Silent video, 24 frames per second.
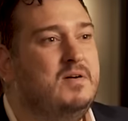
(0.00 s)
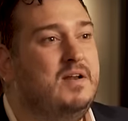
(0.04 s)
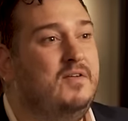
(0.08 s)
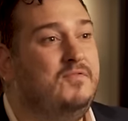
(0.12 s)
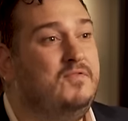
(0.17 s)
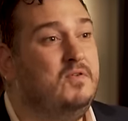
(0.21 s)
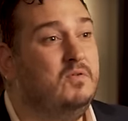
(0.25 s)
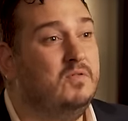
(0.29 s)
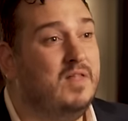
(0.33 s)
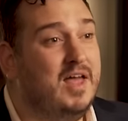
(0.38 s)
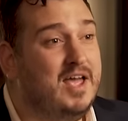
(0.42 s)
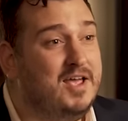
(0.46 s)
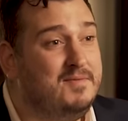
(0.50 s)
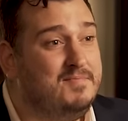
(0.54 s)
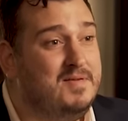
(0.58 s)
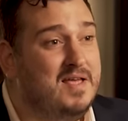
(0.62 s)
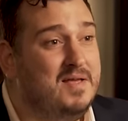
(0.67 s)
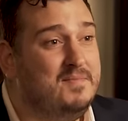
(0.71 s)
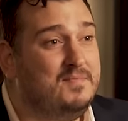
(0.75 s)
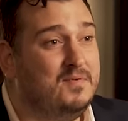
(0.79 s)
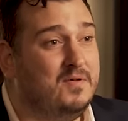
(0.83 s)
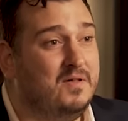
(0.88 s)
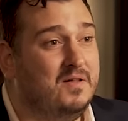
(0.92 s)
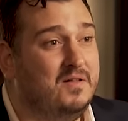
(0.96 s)
But if you like
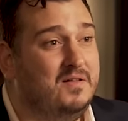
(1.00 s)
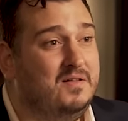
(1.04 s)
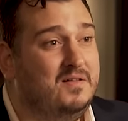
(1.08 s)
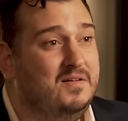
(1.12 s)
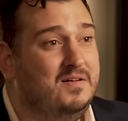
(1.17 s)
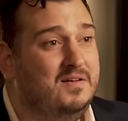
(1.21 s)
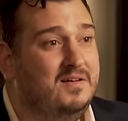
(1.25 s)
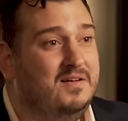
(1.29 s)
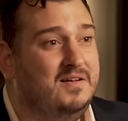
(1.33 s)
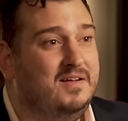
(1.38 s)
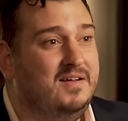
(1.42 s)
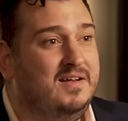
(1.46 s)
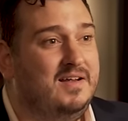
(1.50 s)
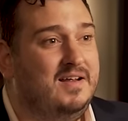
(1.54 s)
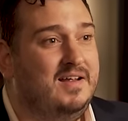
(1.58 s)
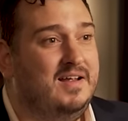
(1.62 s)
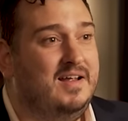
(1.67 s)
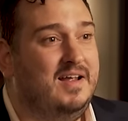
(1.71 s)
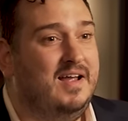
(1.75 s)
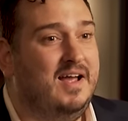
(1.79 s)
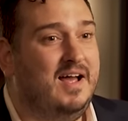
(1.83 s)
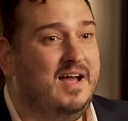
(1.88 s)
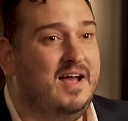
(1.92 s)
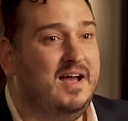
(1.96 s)
people,
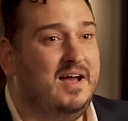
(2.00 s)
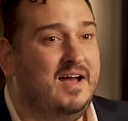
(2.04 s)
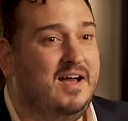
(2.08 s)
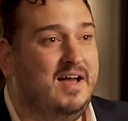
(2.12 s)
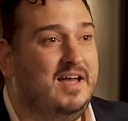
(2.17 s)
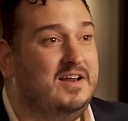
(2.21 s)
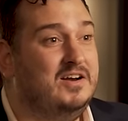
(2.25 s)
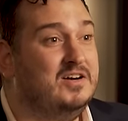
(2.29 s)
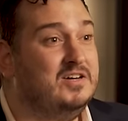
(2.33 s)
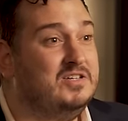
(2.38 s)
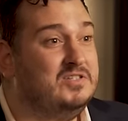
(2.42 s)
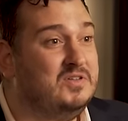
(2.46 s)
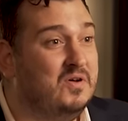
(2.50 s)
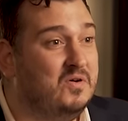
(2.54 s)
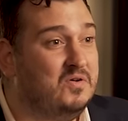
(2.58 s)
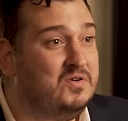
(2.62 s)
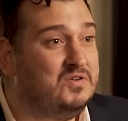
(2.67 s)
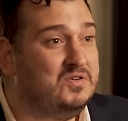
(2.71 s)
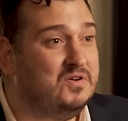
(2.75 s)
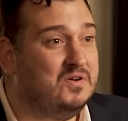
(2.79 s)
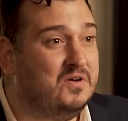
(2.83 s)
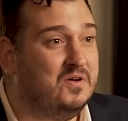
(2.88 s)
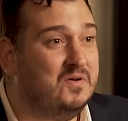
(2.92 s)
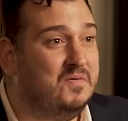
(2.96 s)
and you're
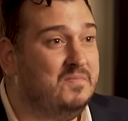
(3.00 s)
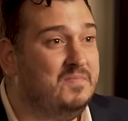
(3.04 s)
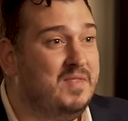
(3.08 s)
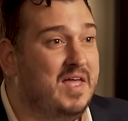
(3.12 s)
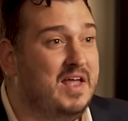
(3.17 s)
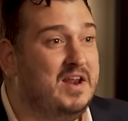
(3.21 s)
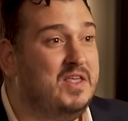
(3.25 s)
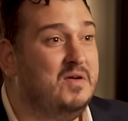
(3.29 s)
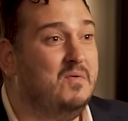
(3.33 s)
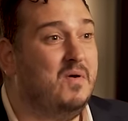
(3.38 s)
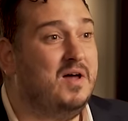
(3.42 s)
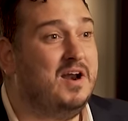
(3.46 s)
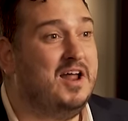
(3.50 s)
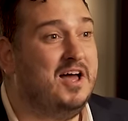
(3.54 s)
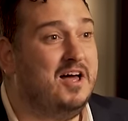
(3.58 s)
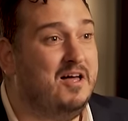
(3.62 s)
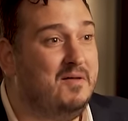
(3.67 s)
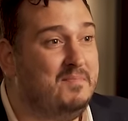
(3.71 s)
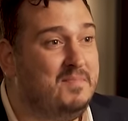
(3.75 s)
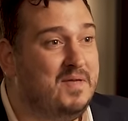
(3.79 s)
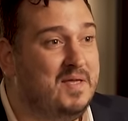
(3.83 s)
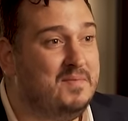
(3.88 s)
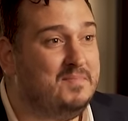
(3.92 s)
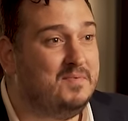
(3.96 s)
social and you want to
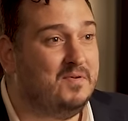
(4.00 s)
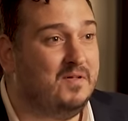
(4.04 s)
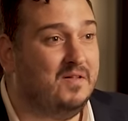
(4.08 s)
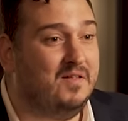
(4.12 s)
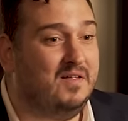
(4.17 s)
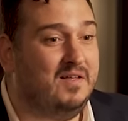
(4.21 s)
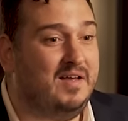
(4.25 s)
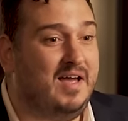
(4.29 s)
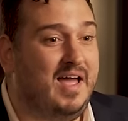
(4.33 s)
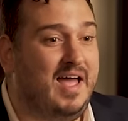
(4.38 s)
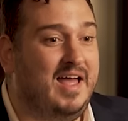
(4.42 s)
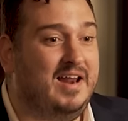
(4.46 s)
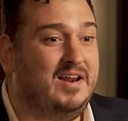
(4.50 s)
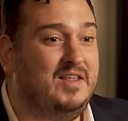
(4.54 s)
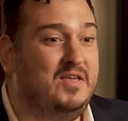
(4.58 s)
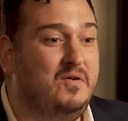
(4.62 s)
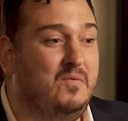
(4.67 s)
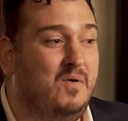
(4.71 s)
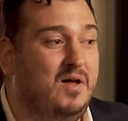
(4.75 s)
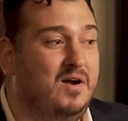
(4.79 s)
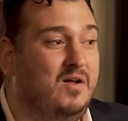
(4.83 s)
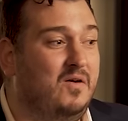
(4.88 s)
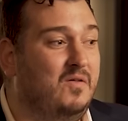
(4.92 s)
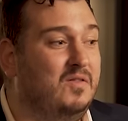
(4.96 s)
help people and you
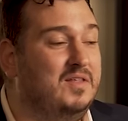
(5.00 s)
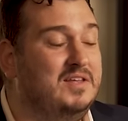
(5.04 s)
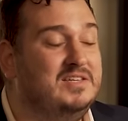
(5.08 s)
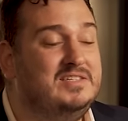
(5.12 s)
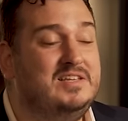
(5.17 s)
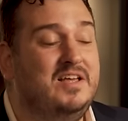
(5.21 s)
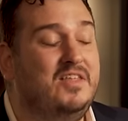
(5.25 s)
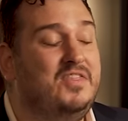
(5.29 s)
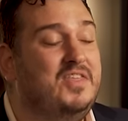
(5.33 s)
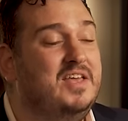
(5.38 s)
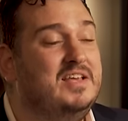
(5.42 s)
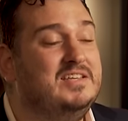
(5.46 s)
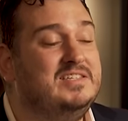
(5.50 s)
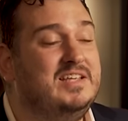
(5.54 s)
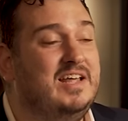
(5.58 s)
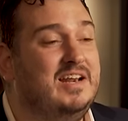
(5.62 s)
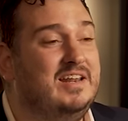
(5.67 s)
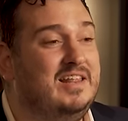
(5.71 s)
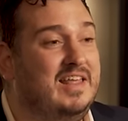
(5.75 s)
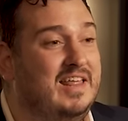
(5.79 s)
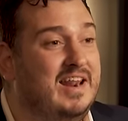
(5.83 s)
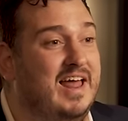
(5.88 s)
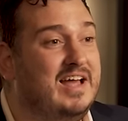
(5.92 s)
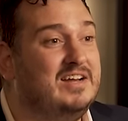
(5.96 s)
want to only sell things
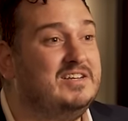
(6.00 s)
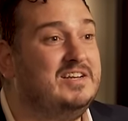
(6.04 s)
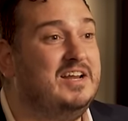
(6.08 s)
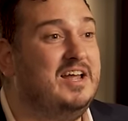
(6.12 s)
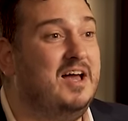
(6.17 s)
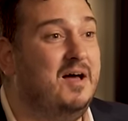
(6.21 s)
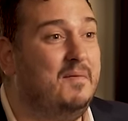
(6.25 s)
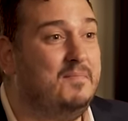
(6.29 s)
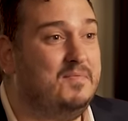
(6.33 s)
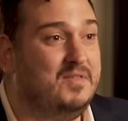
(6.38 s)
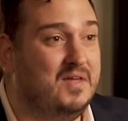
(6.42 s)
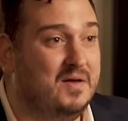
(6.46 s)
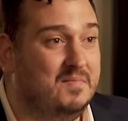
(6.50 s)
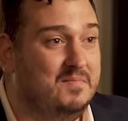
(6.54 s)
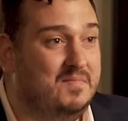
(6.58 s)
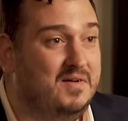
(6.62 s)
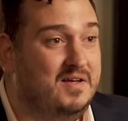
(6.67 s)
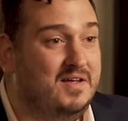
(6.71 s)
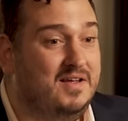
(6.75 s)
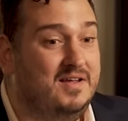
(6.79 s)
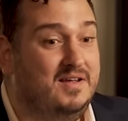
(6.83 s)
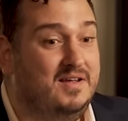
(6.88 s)
that can actually help them,